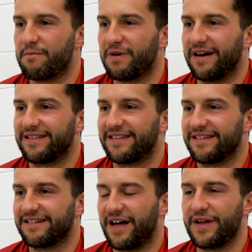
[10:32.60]
But
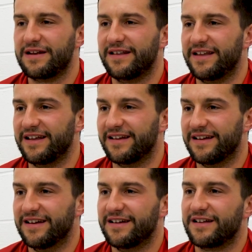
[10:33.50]
at the end of the
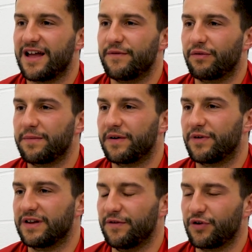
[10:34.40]
day, if you've
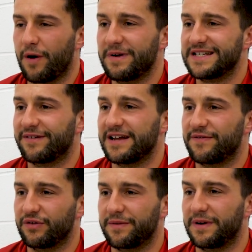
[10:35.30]
got a busy life
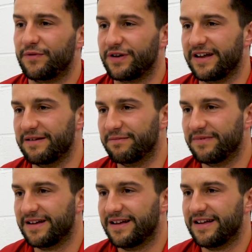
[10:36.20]
and a limit for time,
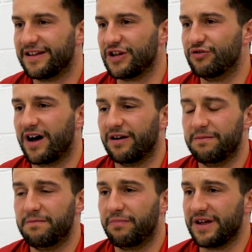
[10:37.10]
you'd rather
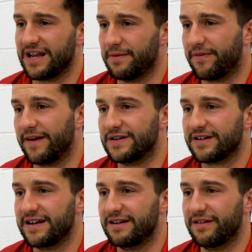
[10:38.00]
play a game of
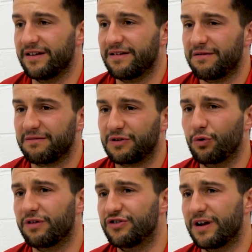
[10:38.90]
five-a-side than go
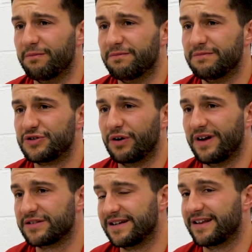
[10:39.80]
to the gym, so you've
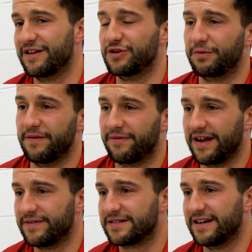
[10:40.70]
less likely to get injured playing
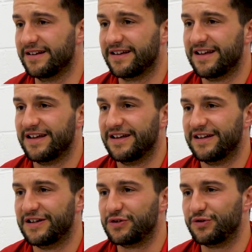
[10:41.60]
five-a-side.
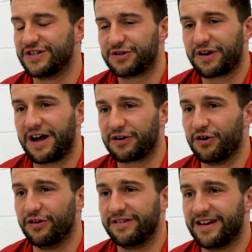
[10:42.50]
So just crack
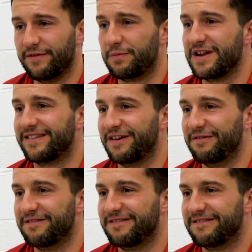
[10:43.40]
on. If you break
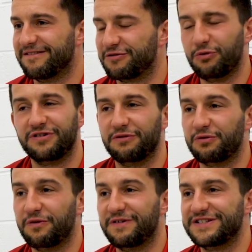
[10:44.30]
down, go to your
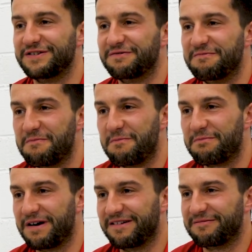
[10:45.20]
local physio.
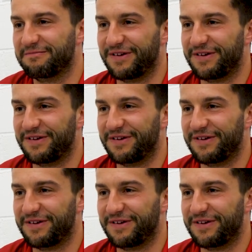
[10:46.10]
Bye.